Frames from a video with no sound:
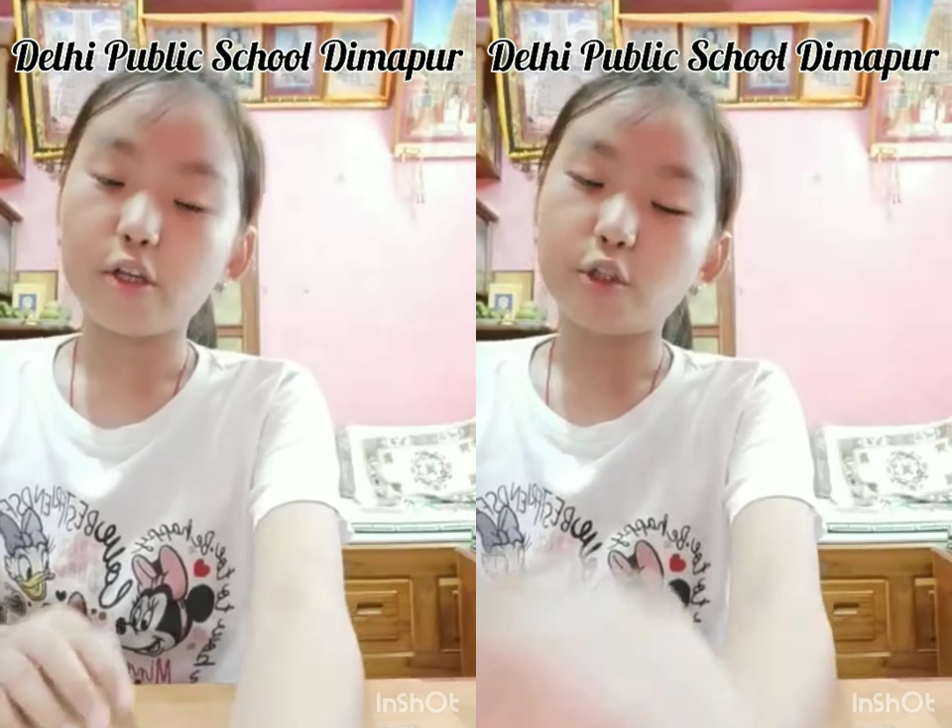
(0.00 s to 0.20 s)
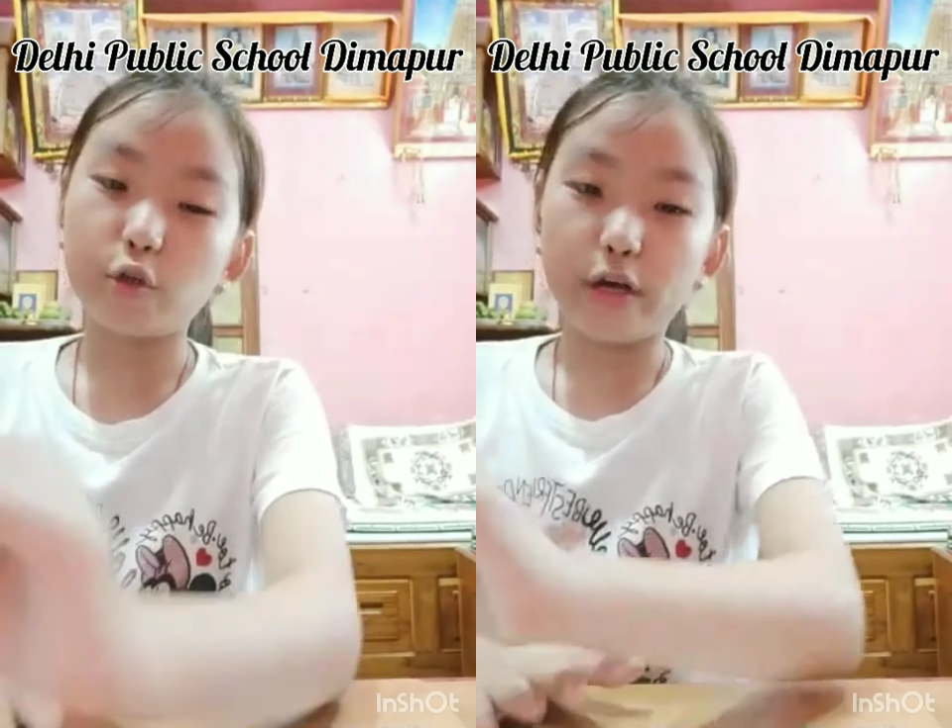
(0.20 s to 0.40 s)

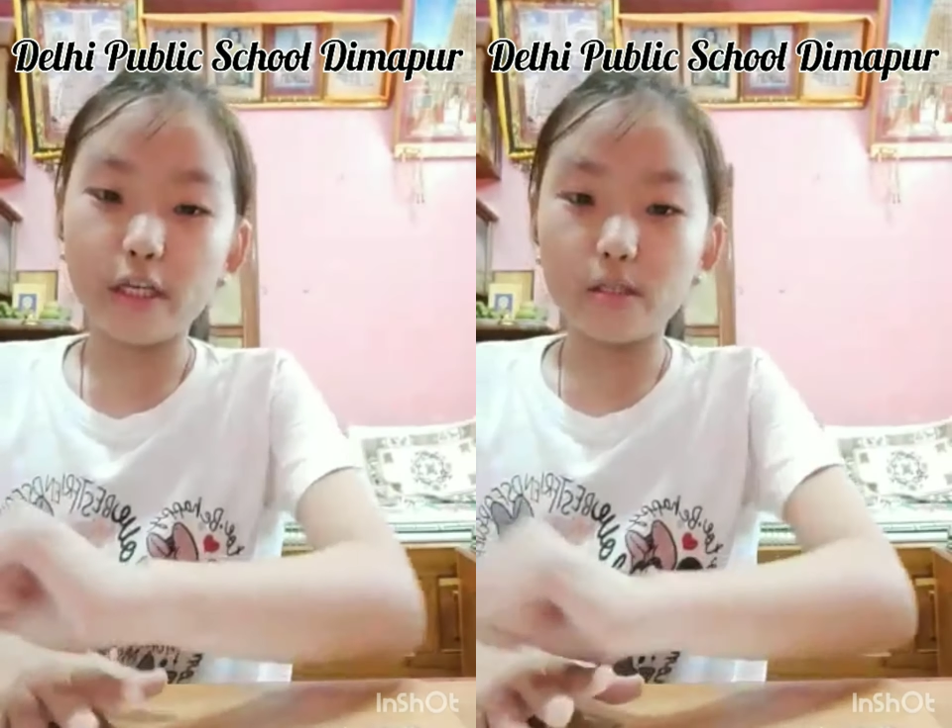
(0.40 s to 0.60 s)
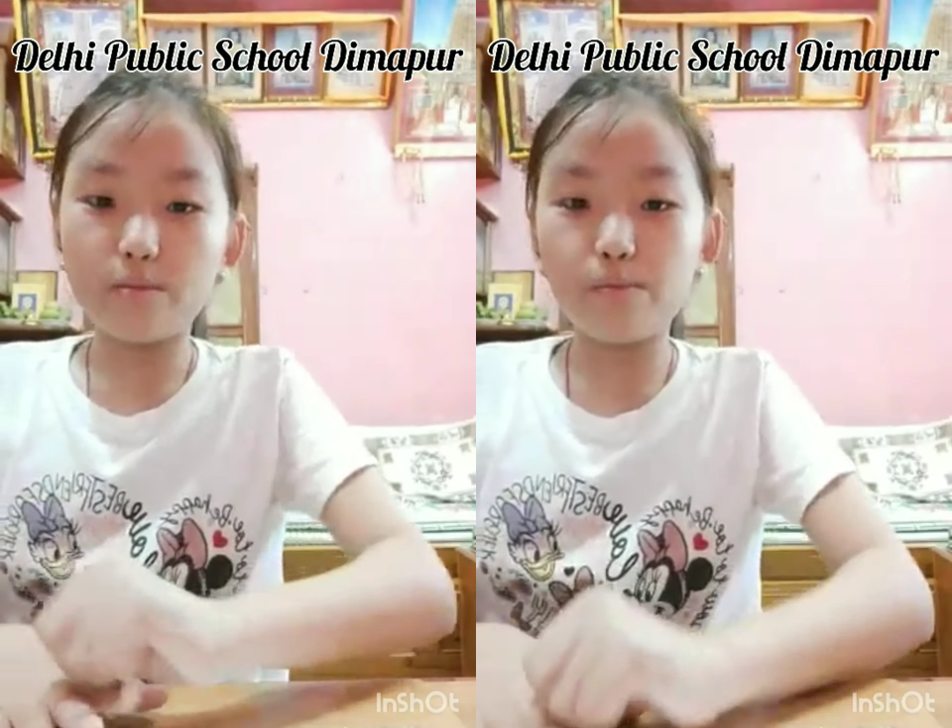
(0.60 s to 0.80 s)
So
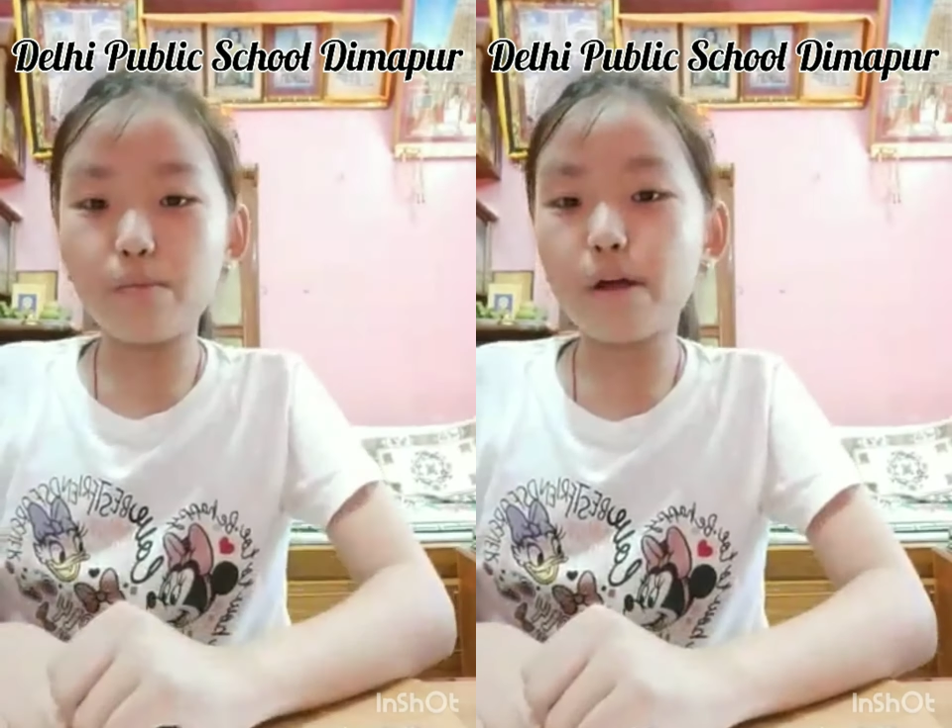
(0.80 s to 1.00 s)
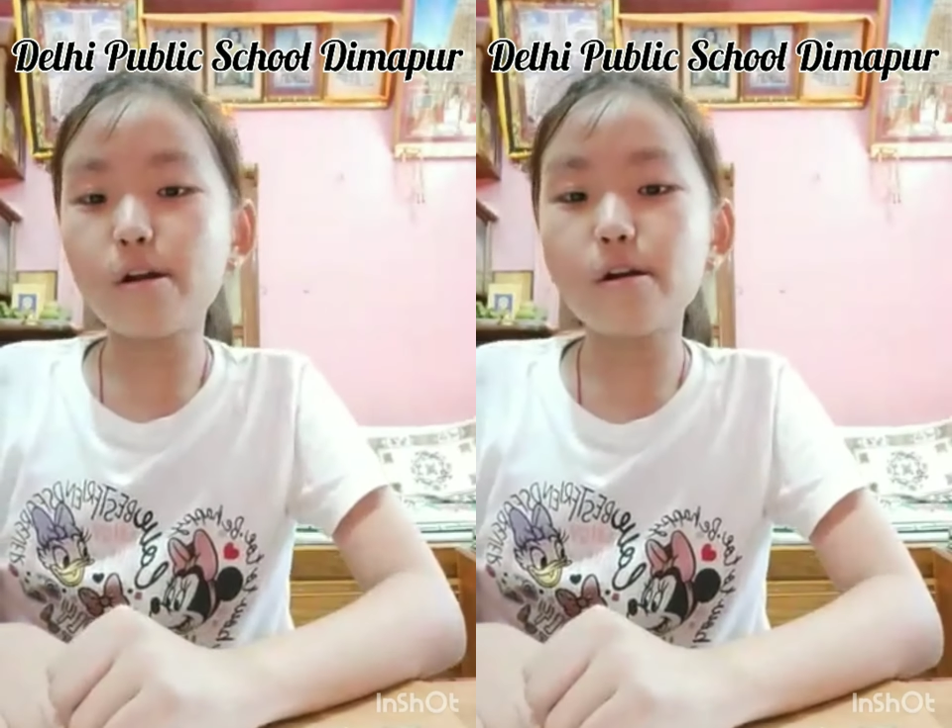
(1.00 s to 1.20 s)
guys,
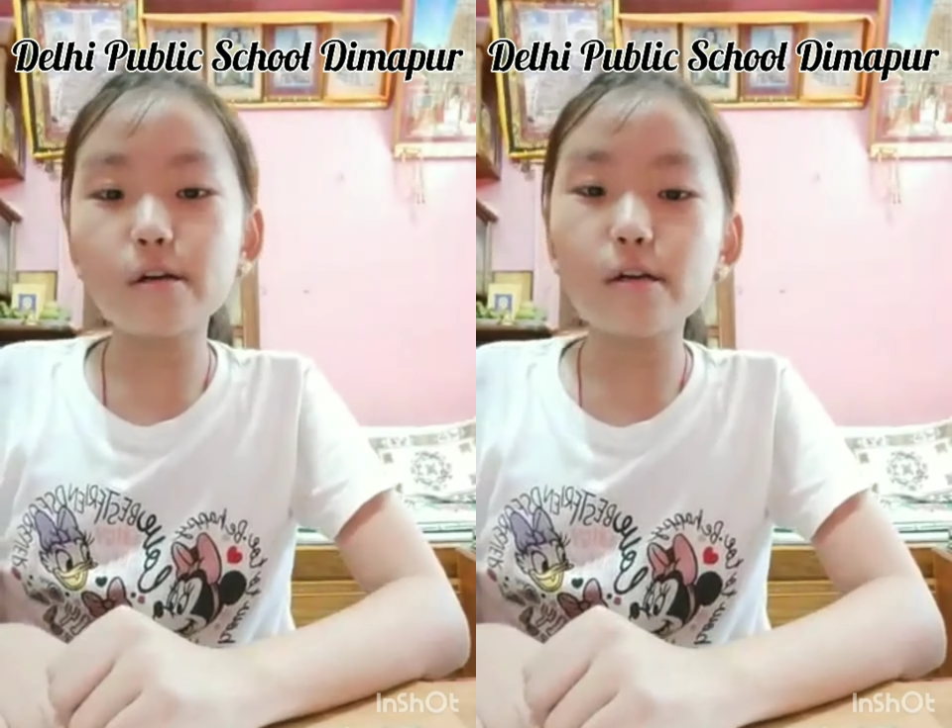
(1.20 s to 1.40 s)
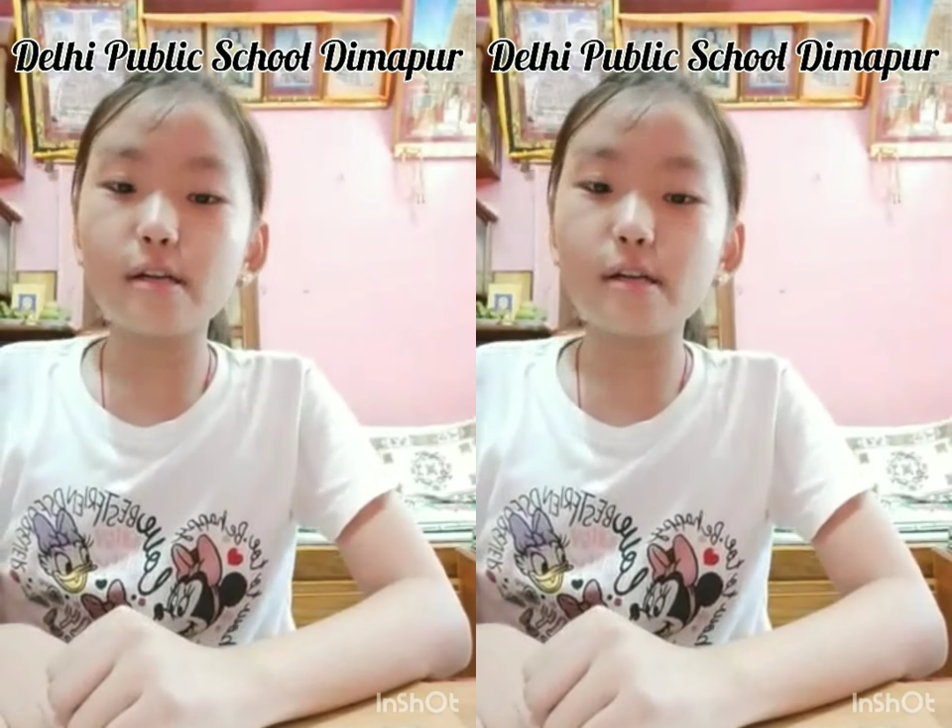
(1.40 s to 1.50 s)
parallel